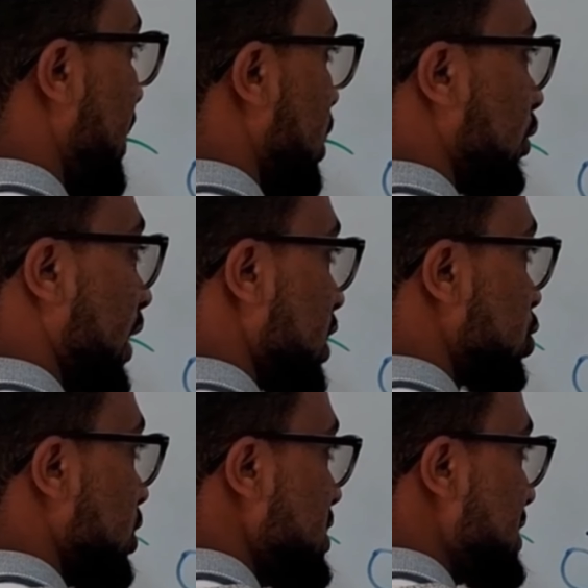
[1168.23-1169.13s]
pair of
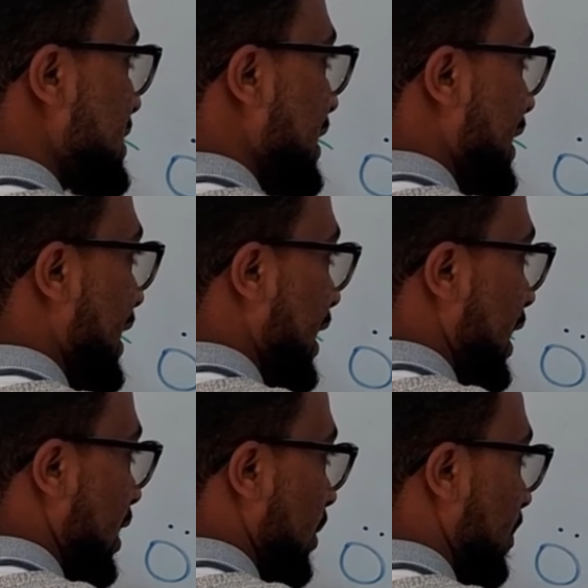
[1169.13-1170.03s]
electrons,
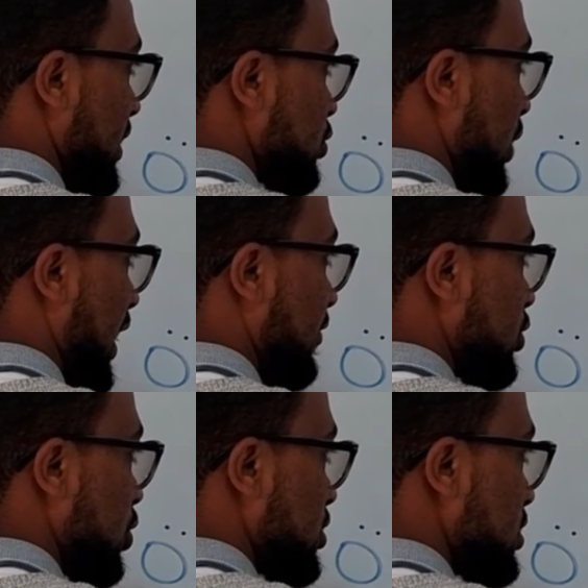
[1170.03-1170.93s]
but we have
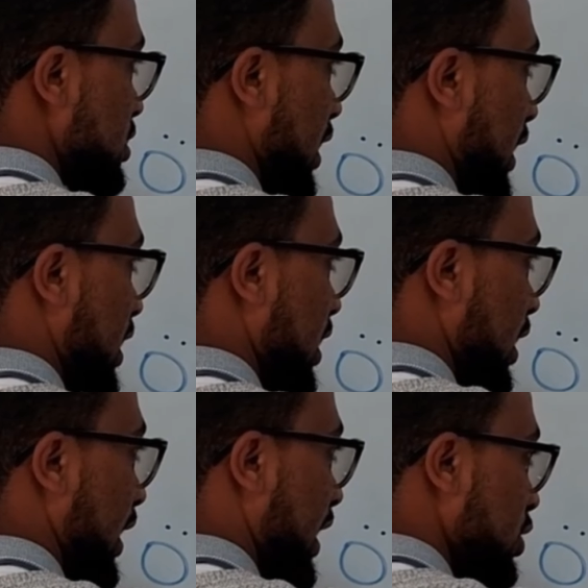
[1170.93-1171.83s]
used
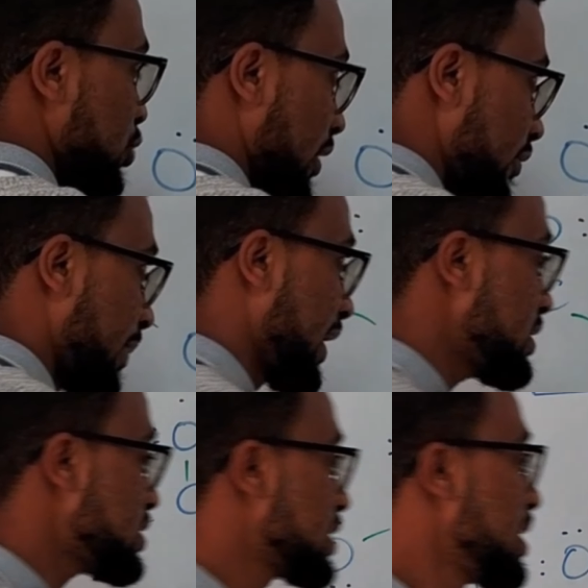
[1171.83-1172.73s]
again 12
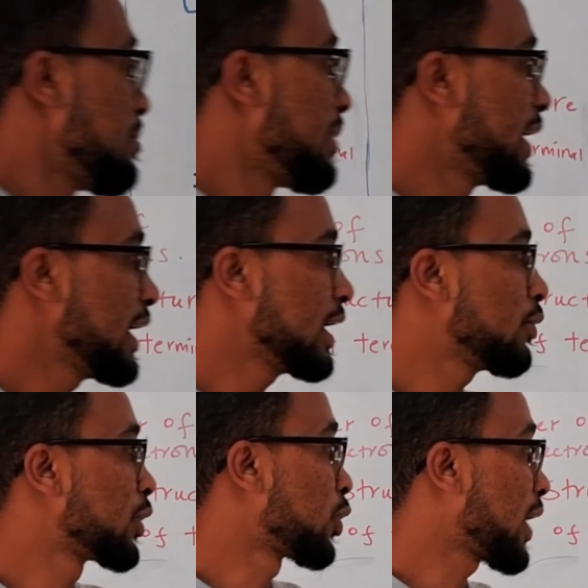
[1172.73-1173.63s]
pairs,
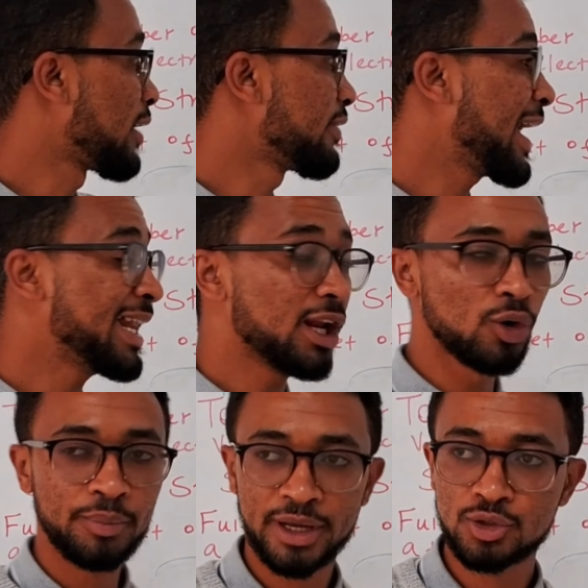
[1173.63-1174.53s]
meaning we don't have any
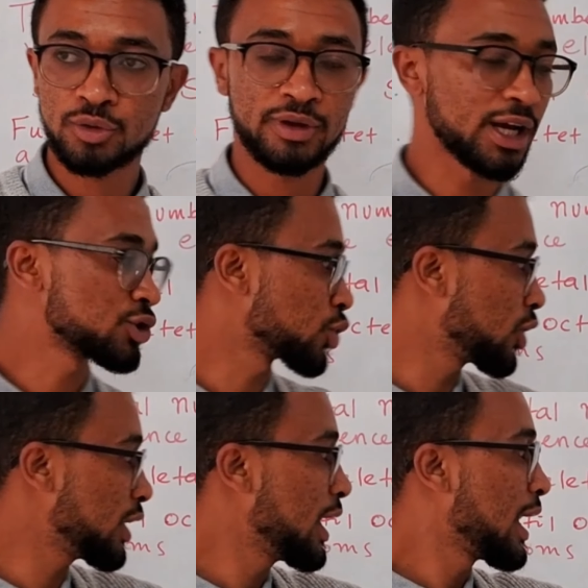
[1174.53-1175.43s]
lone pairs of
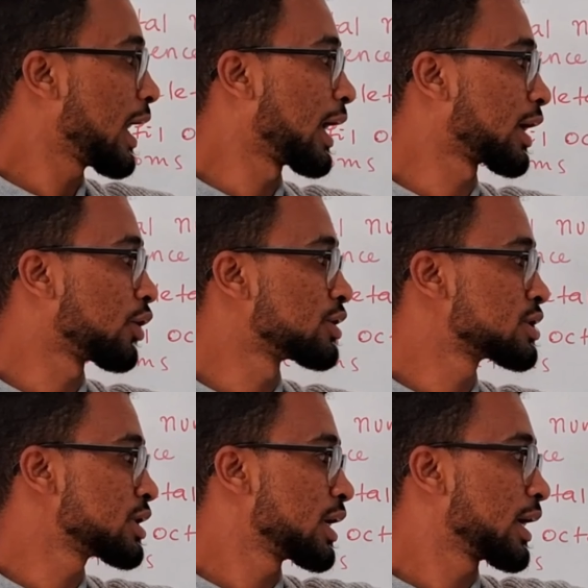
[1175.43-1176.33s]
electron around
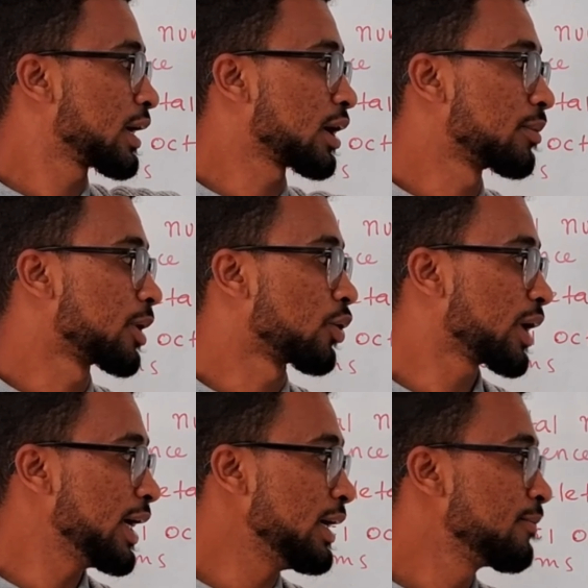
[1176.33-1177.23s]
carbon,
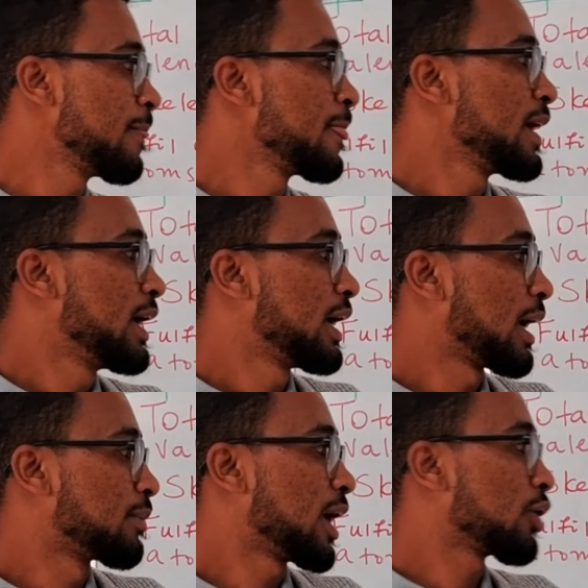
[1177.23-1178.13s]
okay?
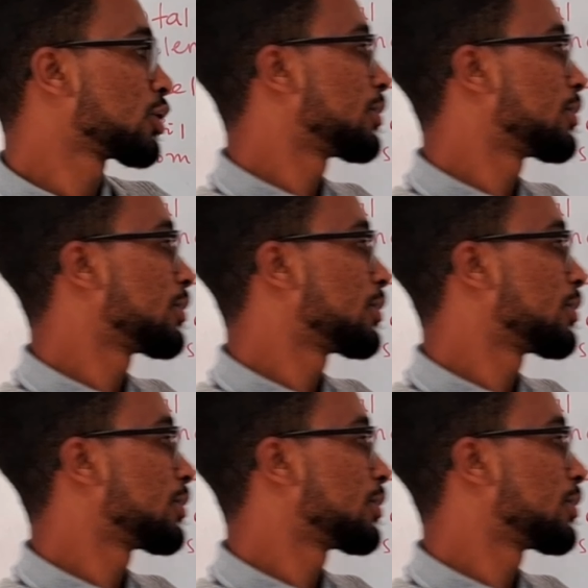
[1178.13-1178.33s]
I'm not